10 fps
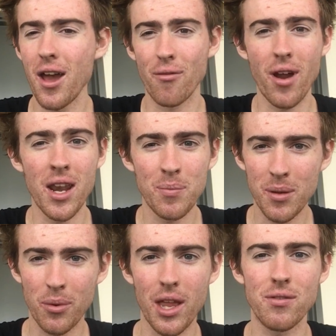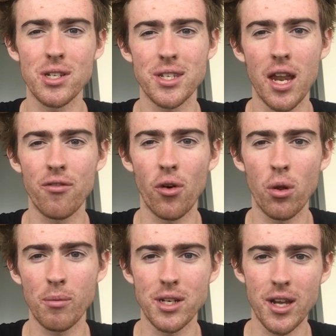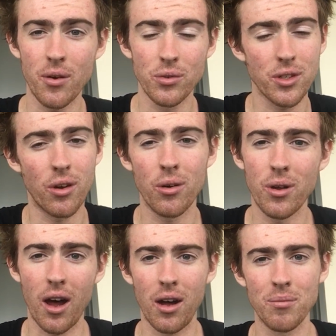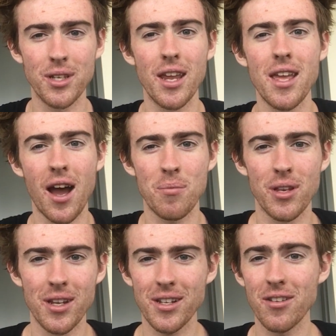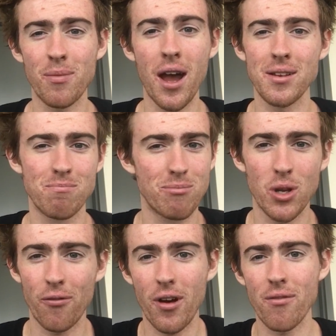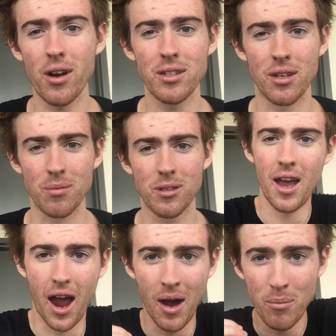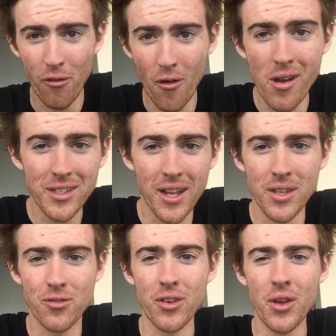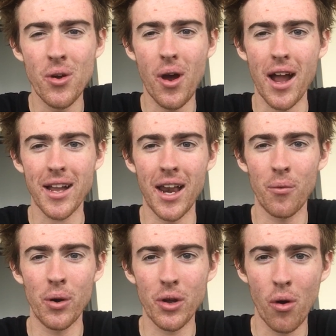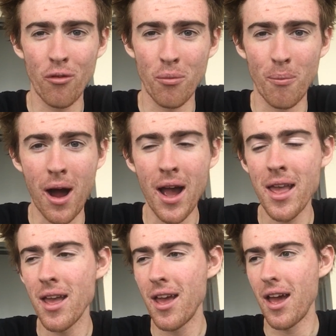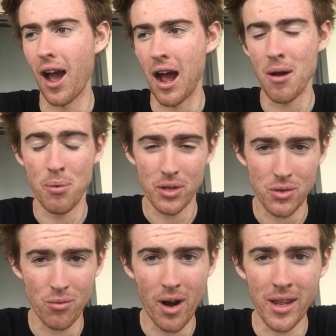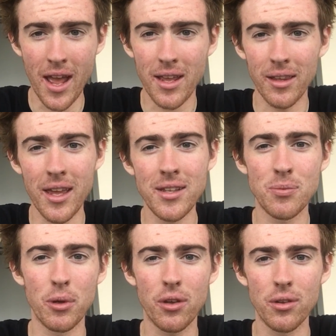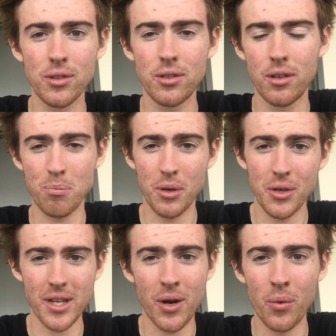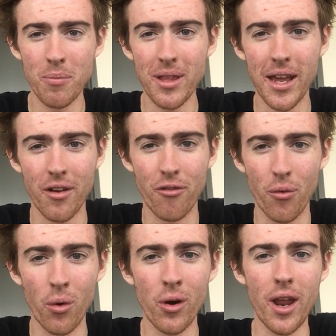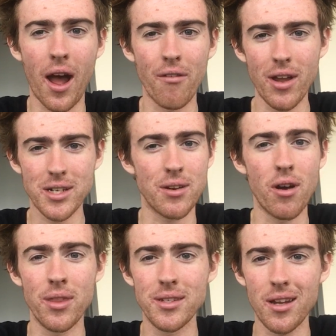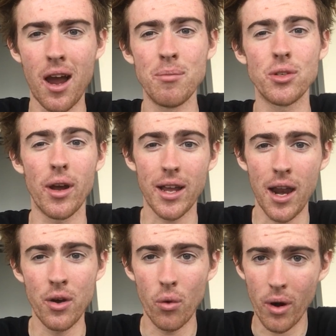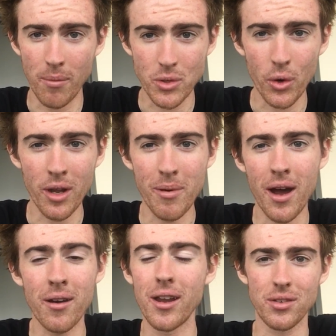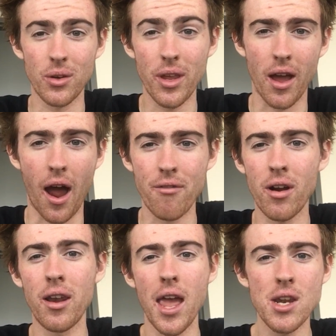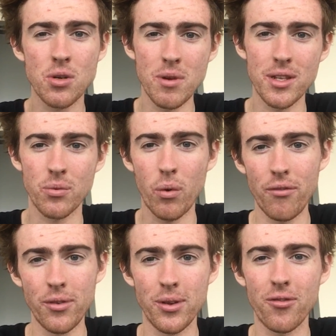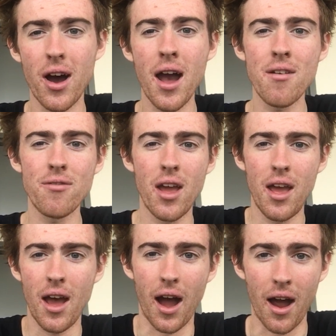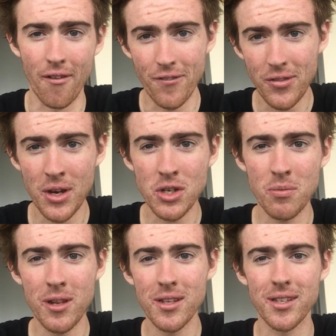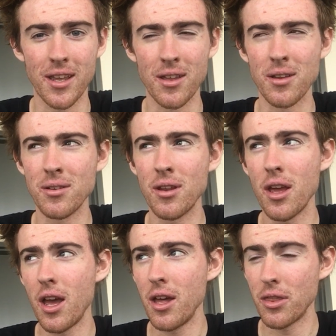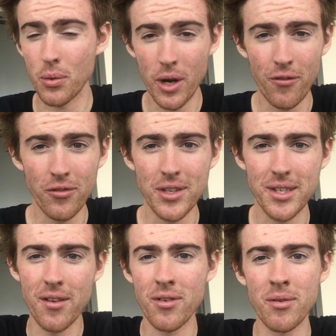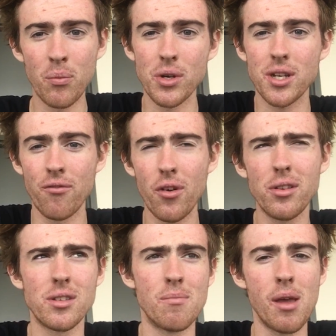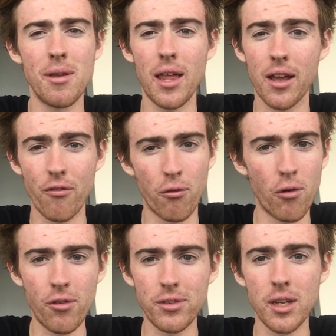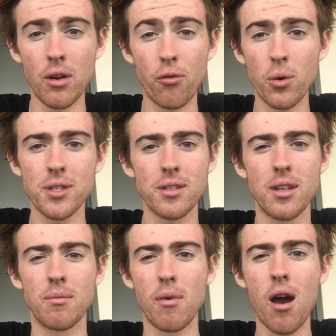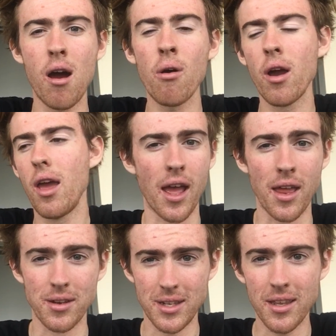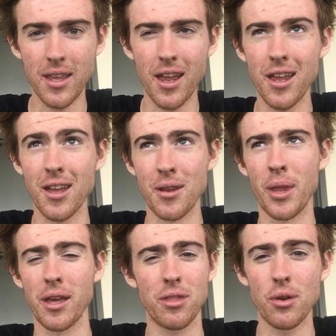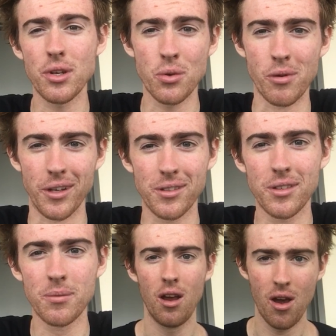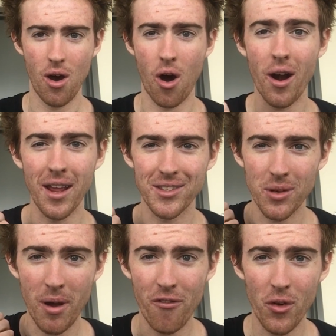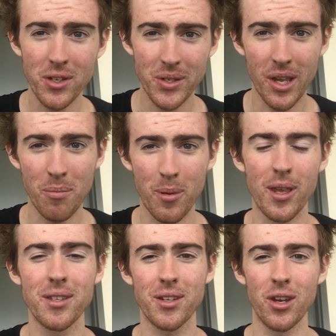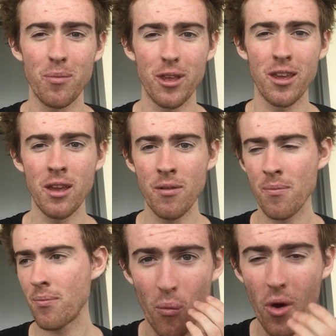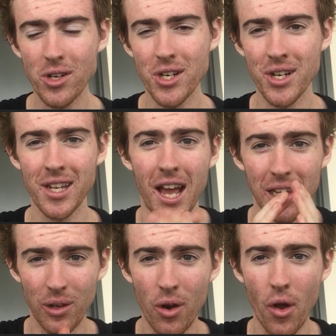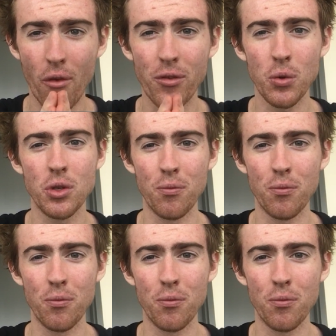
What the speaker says: random people that have just started following my channel. So today I'm going to give my top 5 running tips. Before I start this video, I kind of want to go over my personal running accolades because I don't want to be like a fraud. I've actually run these times, so I kind of know what I'm talking about. So yeah, I've run 800 meters in 1:55, 1500 meters in 3:57, which converts to maybe like a 4:15 or 4:16 mile, and a 10k in like 32 minutes. Alright, so my first tip is going to be watching a lot of YouTube